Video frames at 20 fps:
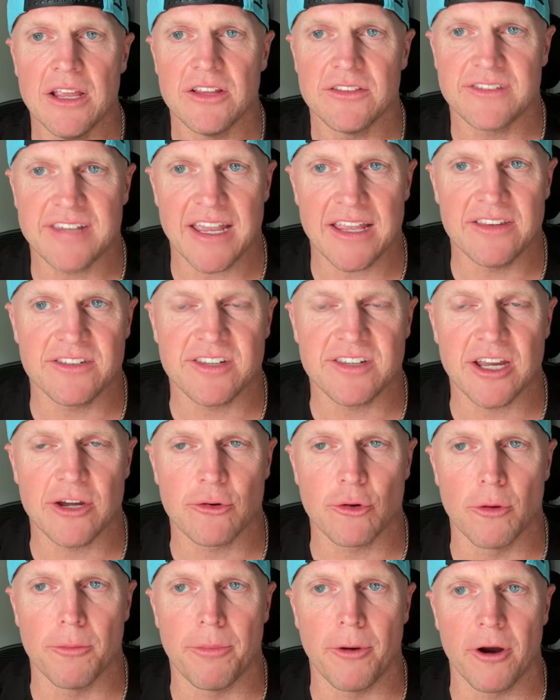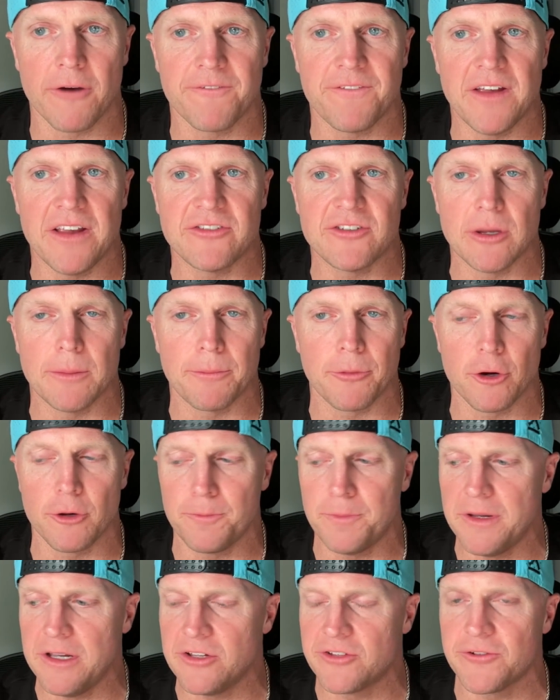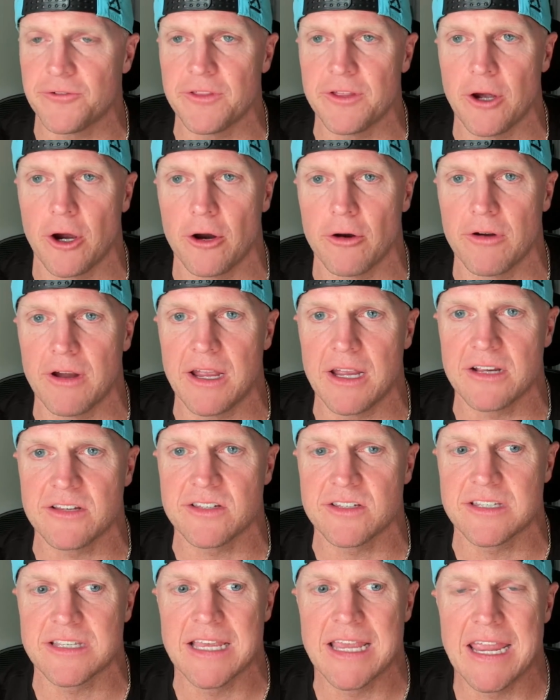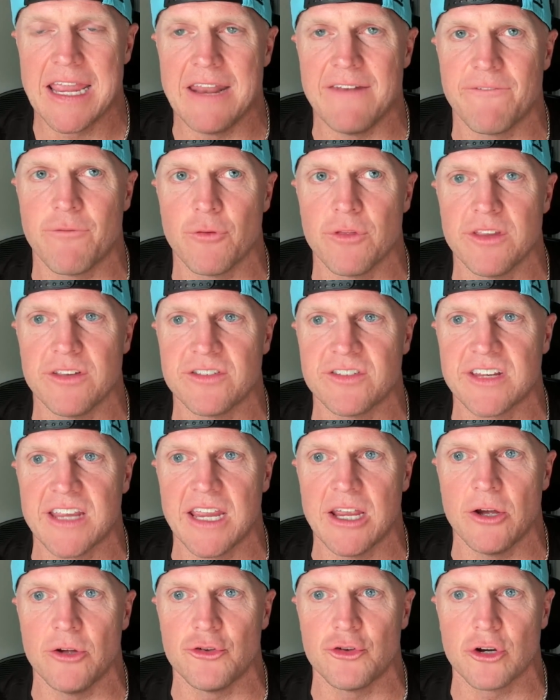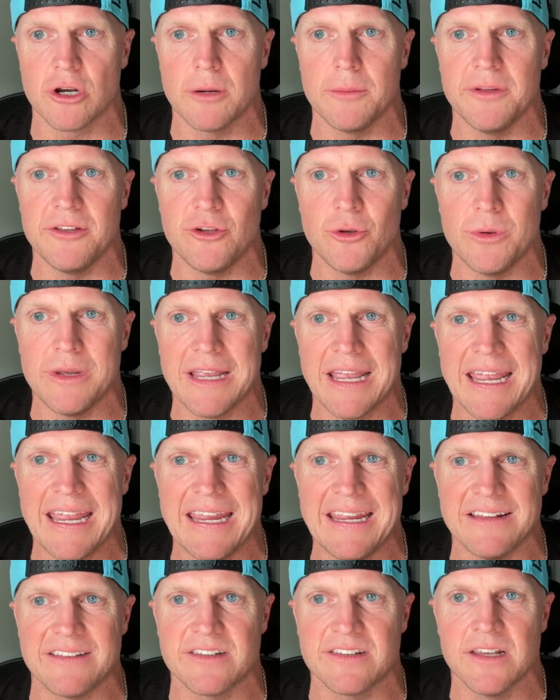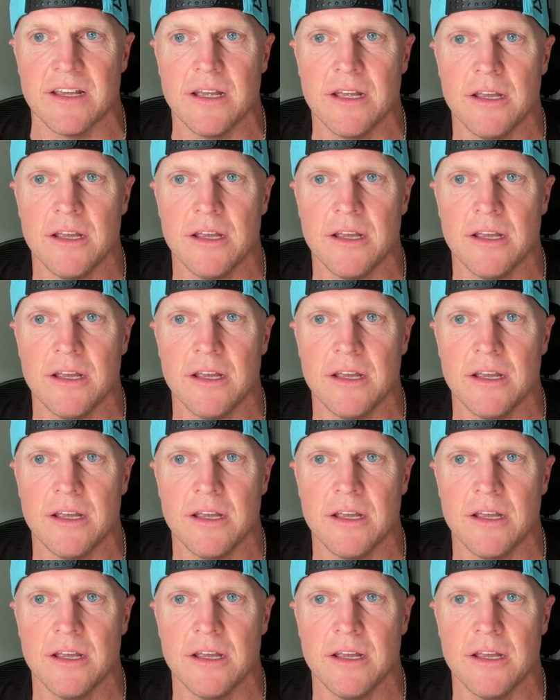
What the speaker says: 10 synchro bar facing burpees for the RX, and for the scaled, you're going to be doing 8.